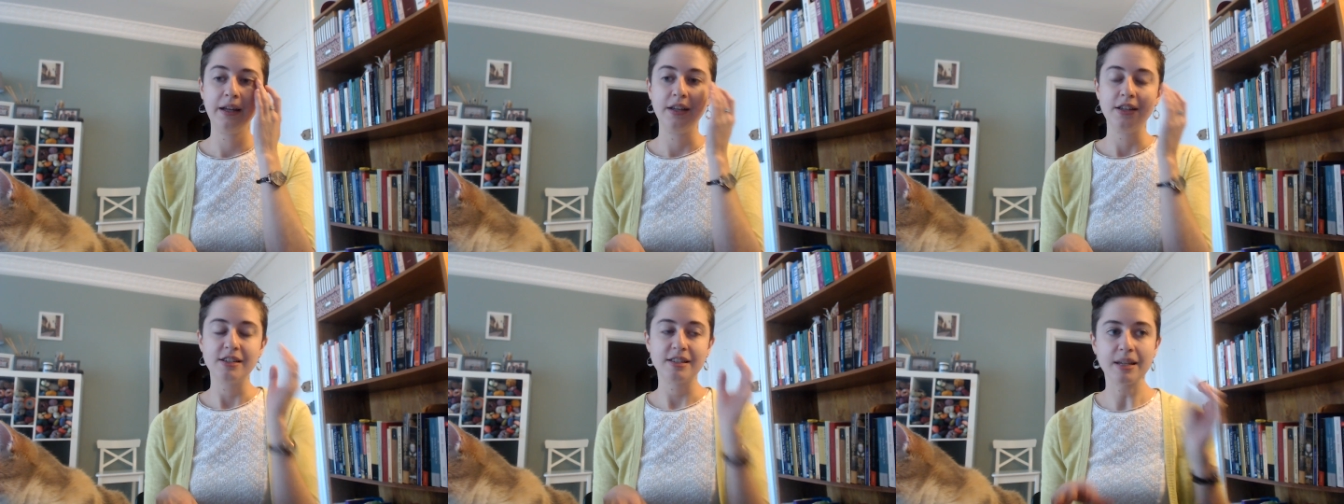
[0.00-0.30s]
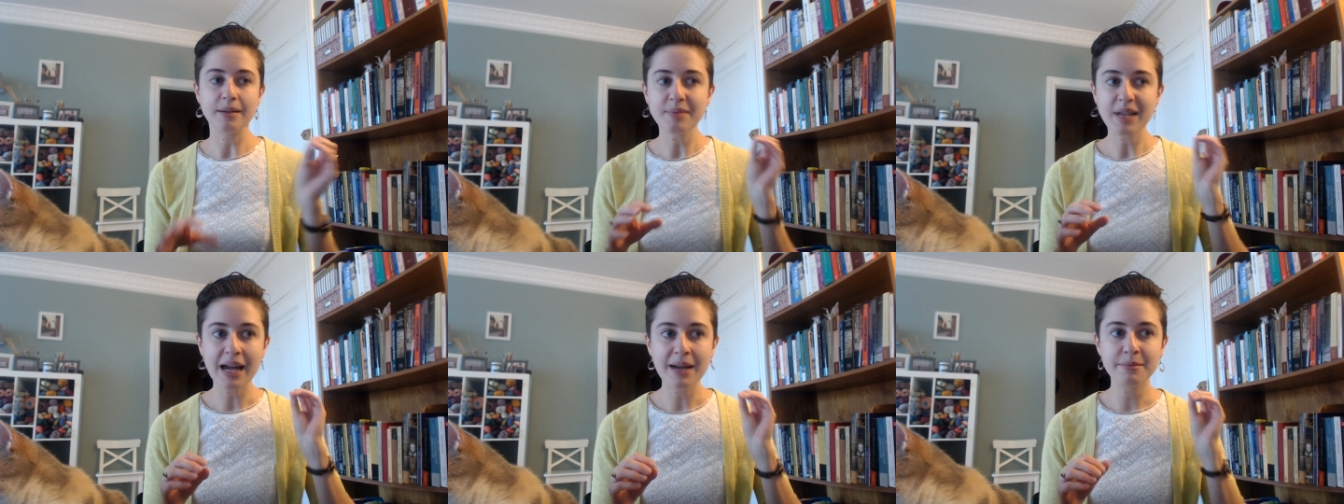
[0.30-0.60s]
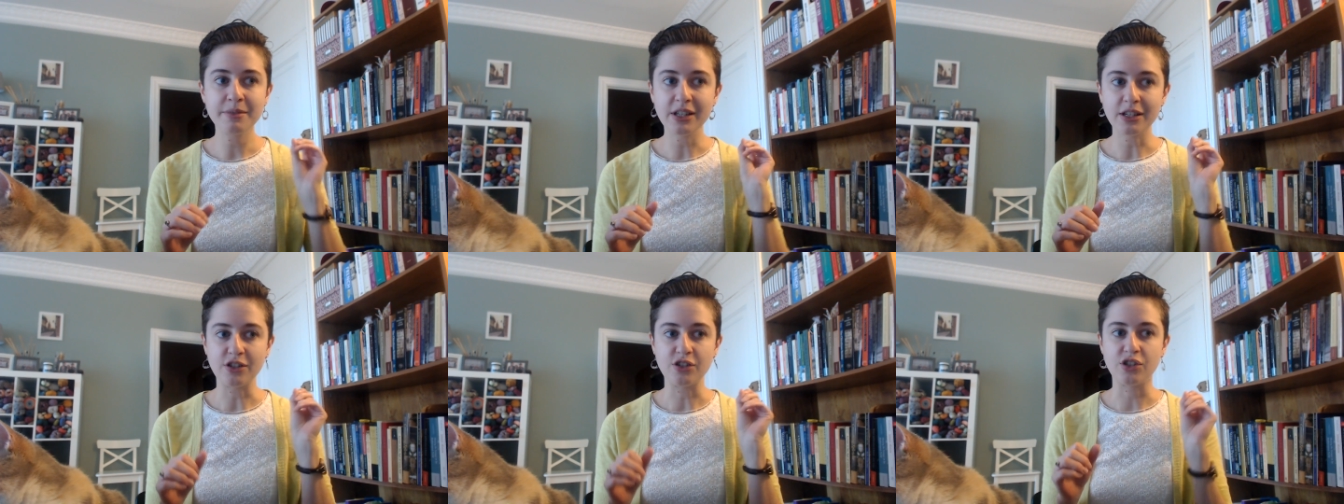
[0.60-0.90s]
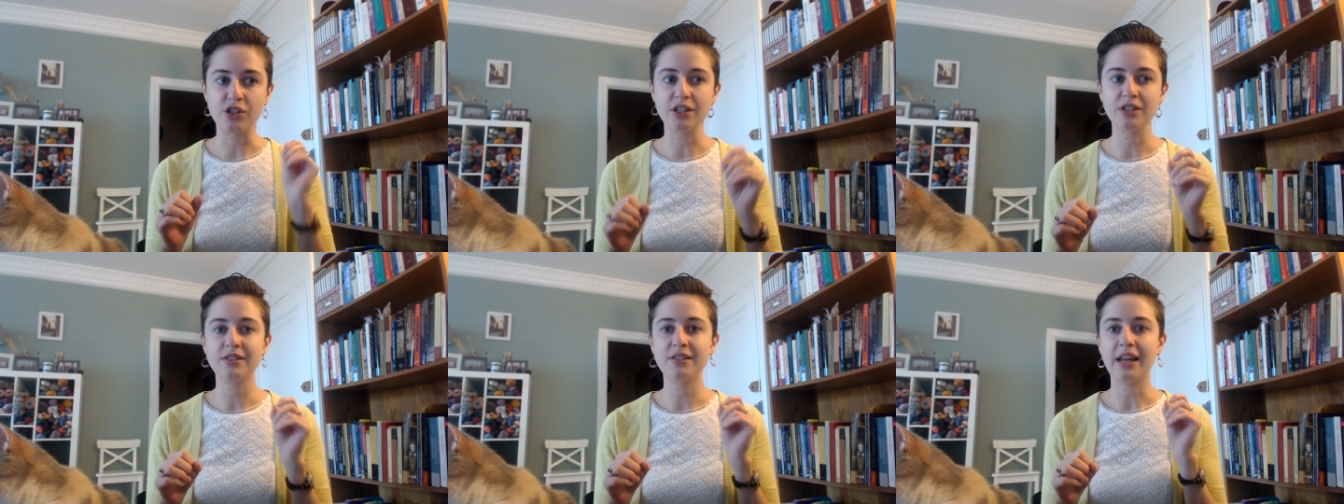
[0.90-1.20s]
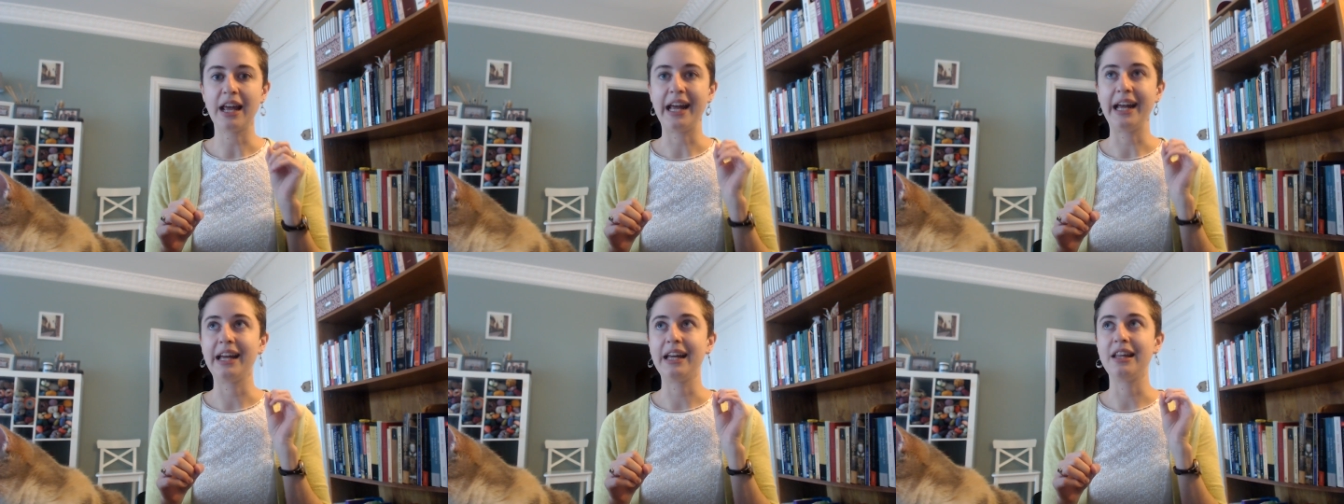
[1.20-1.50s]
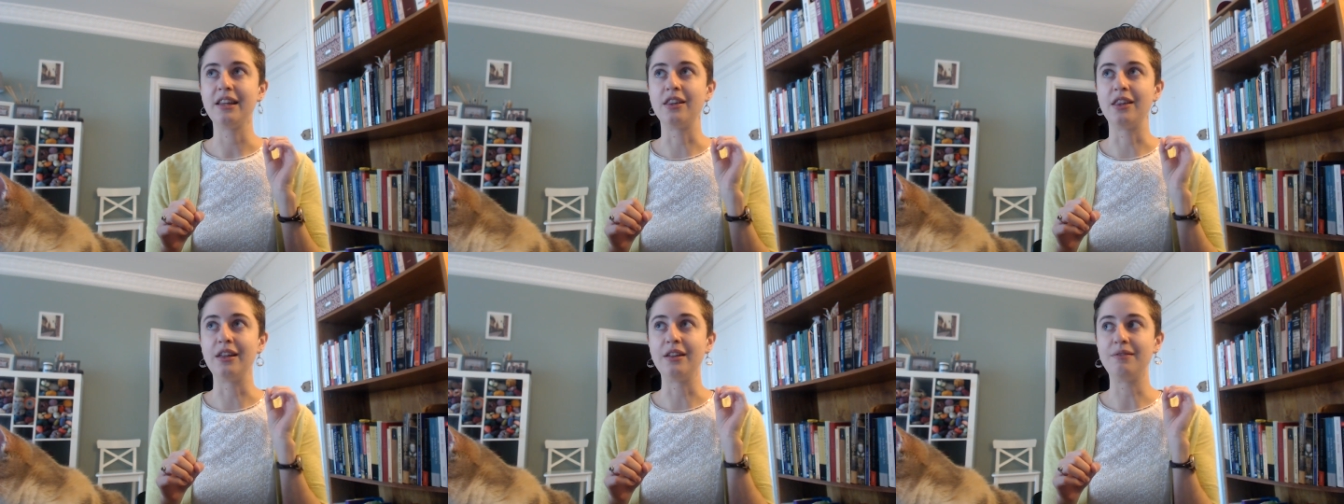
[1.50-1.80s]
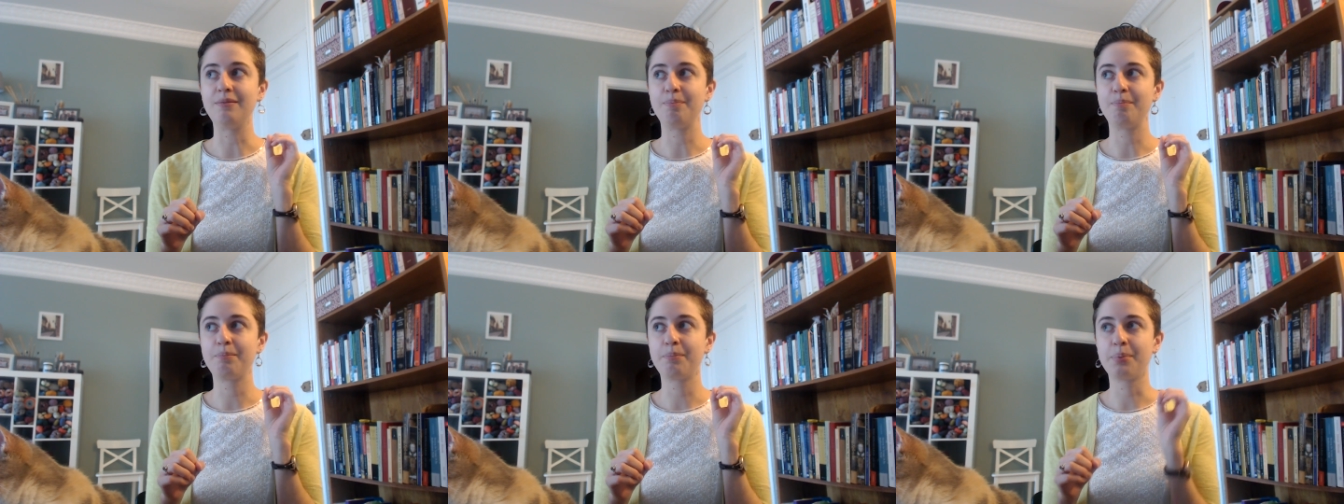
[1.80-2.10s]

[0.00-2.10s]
sometimes it's just the